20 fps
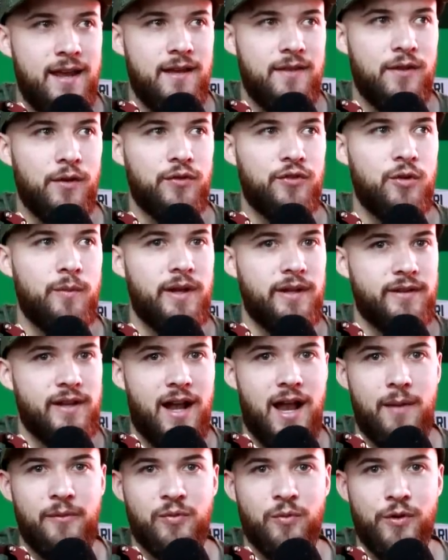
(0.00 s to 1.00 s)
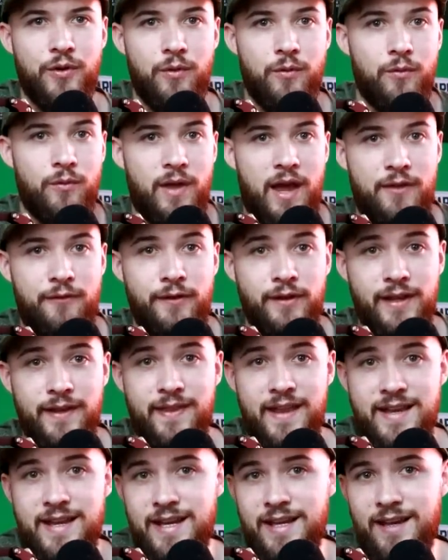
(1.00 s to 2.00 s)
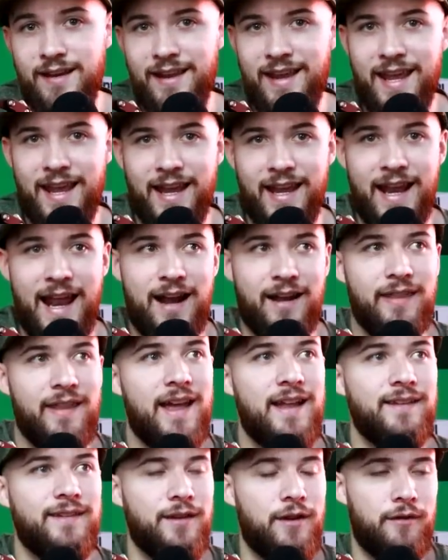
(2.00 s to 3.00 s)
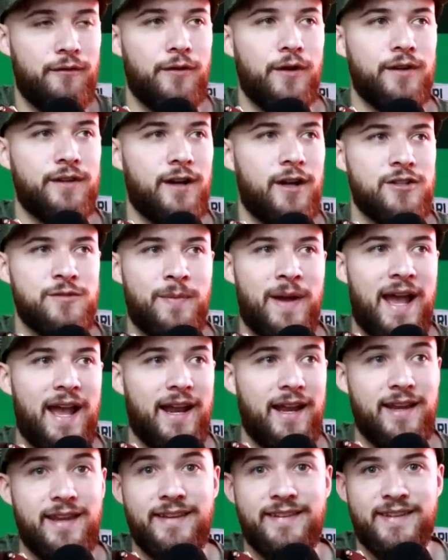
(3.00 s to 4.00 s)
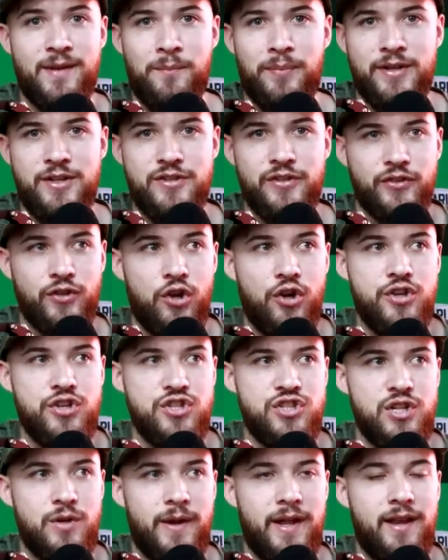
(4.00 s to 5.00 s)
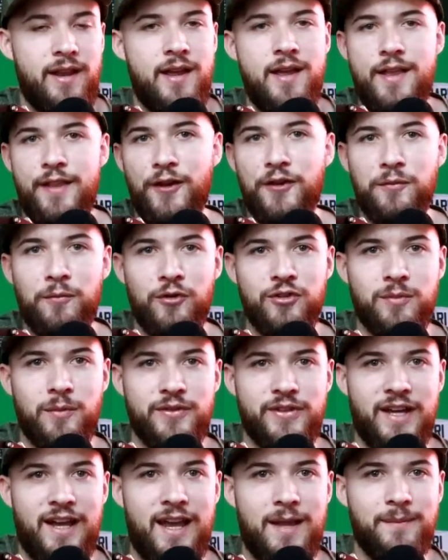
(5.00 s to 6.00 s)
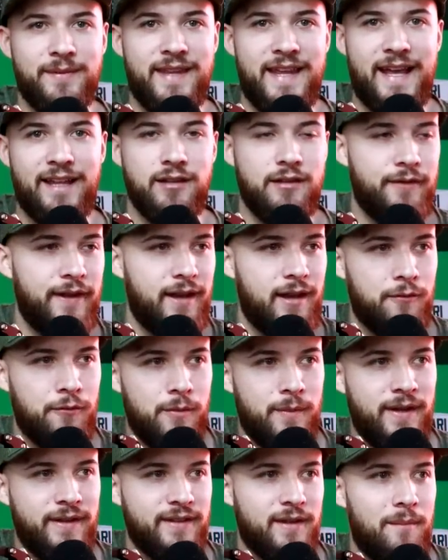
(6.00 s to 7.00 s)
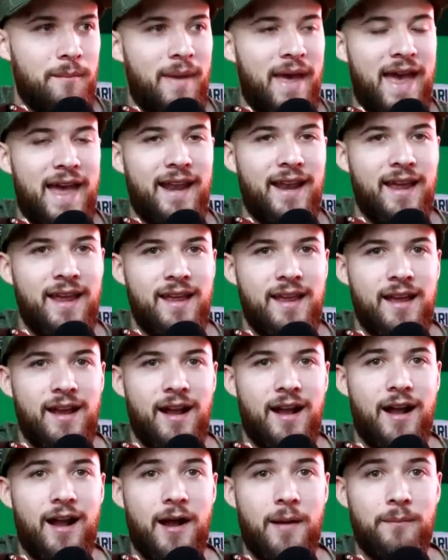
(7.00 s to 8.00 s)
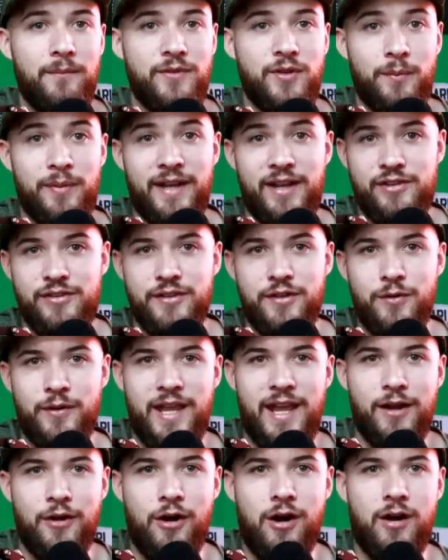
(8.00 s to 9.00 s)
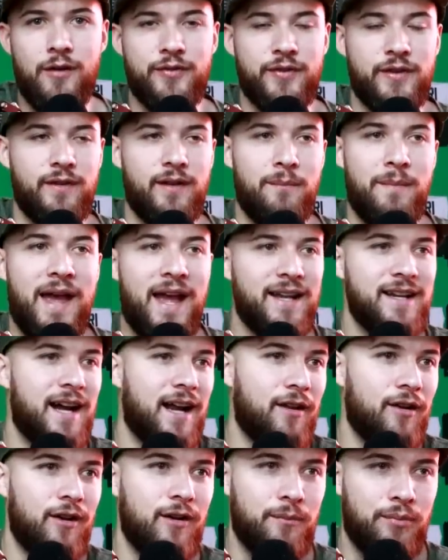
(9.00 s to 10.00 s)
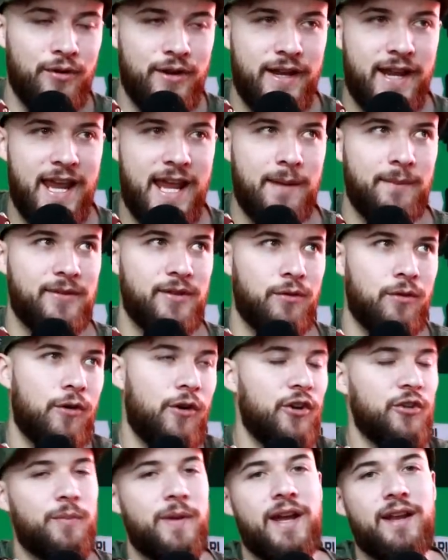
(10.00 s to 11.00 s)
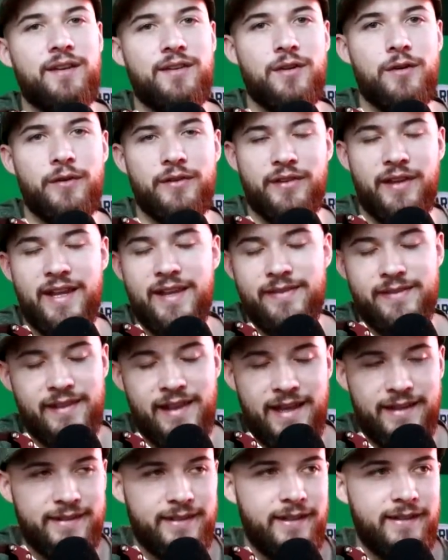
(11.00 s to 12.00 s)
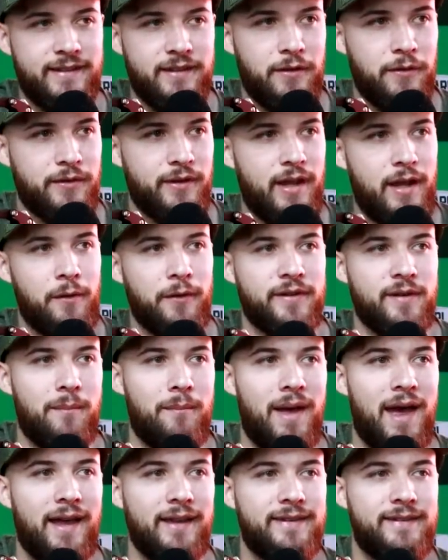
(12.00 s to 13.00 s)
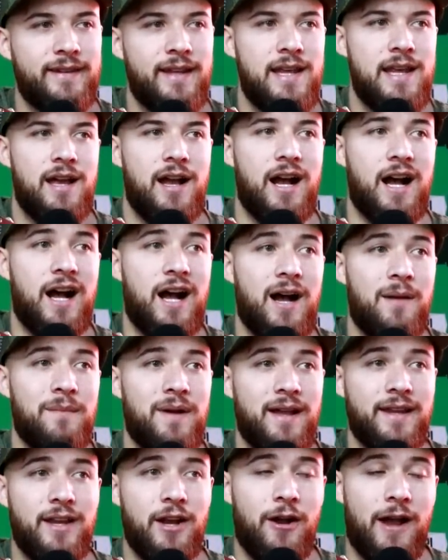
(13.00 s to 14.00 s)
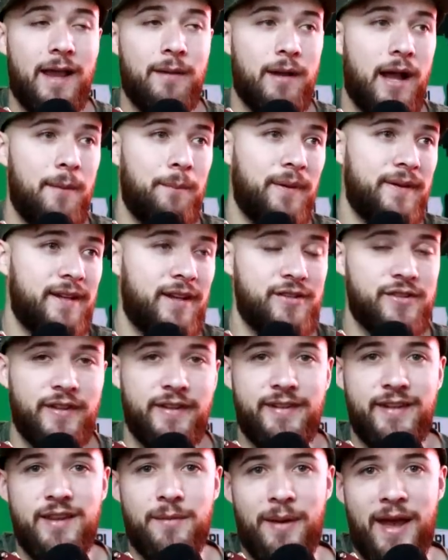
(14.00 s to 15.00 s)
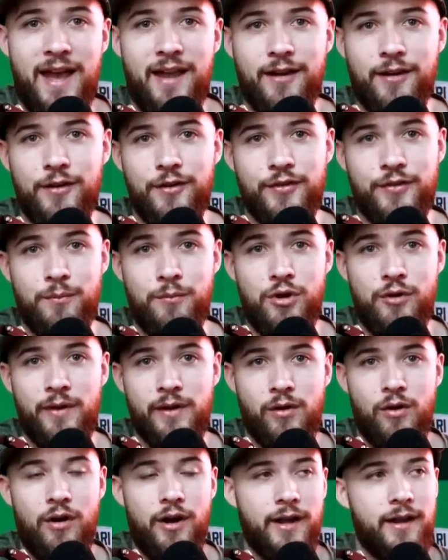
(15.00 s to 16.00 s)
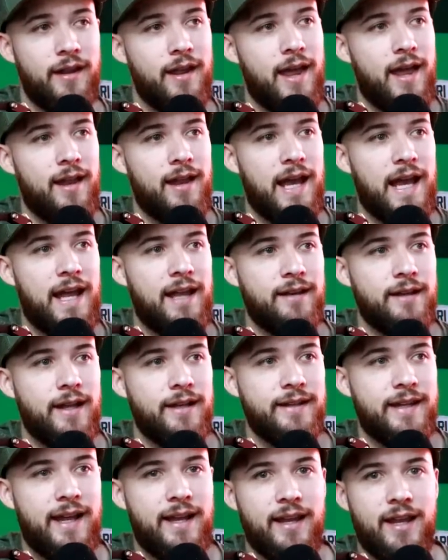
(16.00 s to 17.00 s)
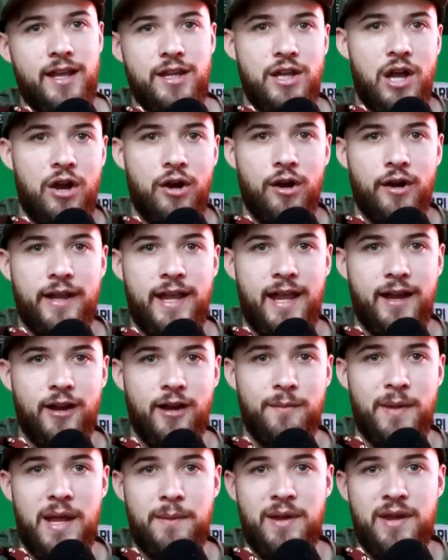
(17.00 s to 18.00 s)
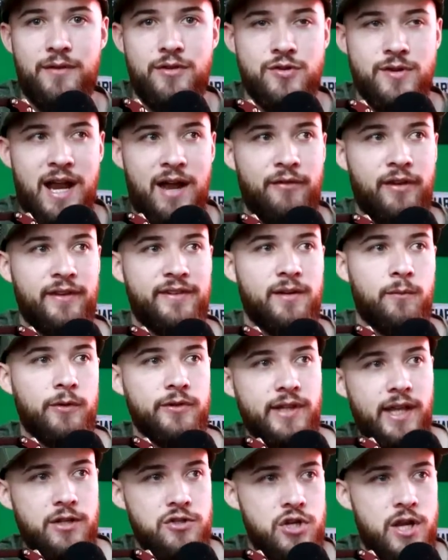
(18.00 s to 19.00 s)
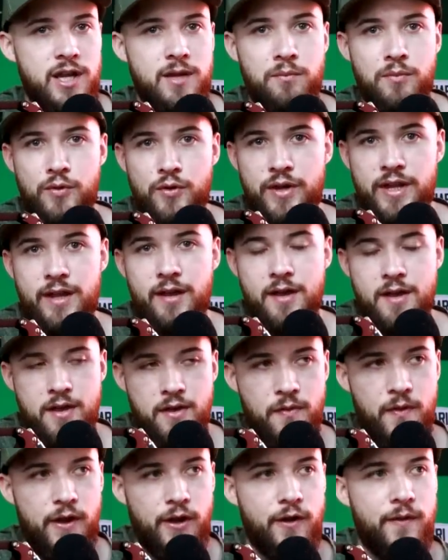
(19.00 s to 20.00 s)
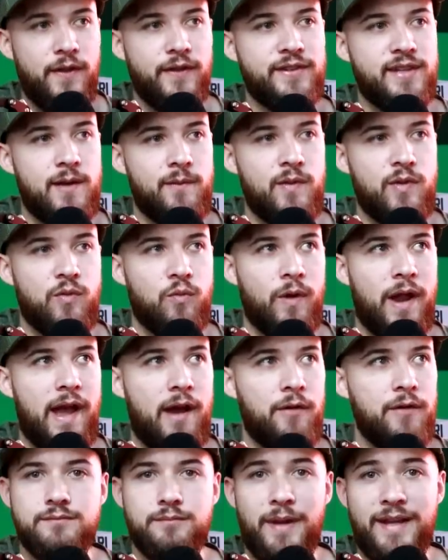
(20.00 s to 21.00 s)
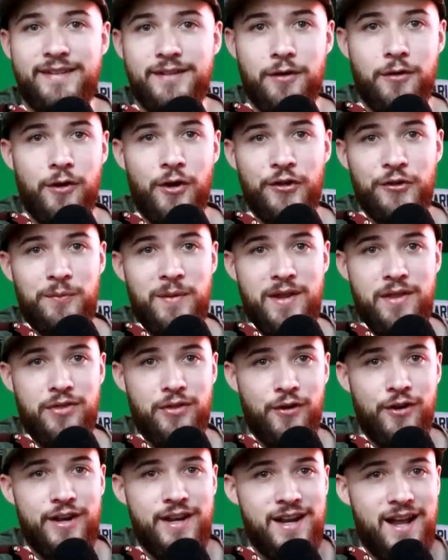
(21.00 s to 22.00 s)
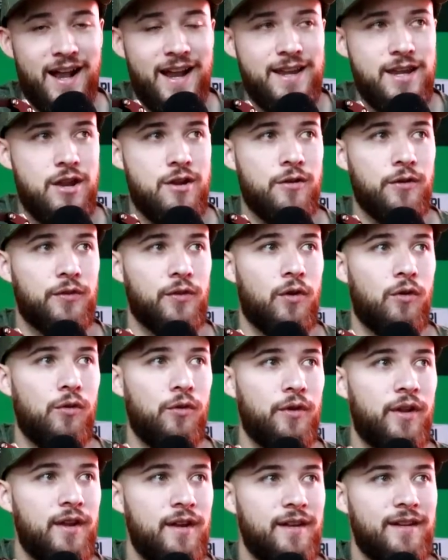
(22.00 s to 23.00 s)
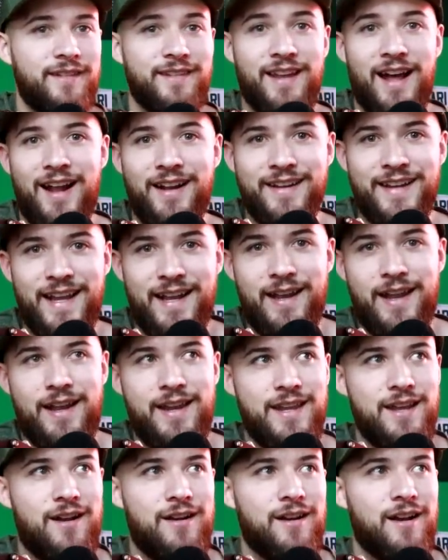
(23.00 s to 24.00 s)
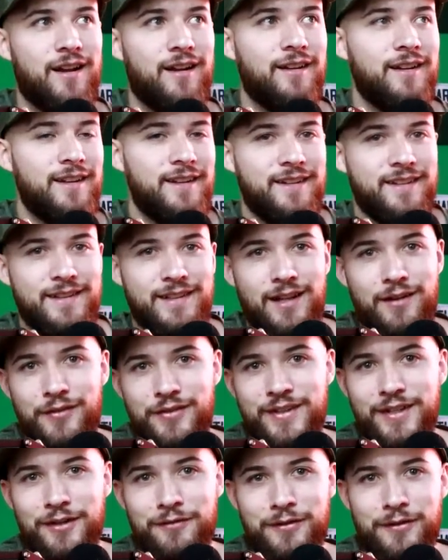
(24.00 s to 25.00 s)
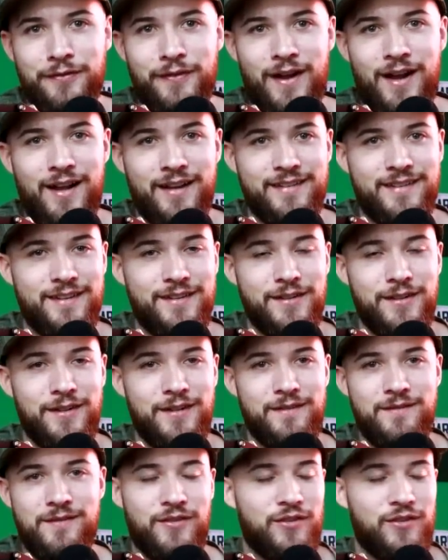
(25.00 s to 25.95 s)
There's too many times where I feel like they needed to kick it out of the end zone for a touchback, and he simply just couldn't do it. There's multiple times they elevated Ramiz Ahmed um, to potentially do kickoffs, and Ahmed got hurt pregame, so Crosby had to do his late in last season. It was it was a mess. Um, you know, I, I, potentially see the Packers moving on and, and, and getting a younger kicker, maybe even drafting someone like Jake Moody there in the seventh round. Mason Crosby, 39 years old, not getting any younger. Love Silver Fox, the dude.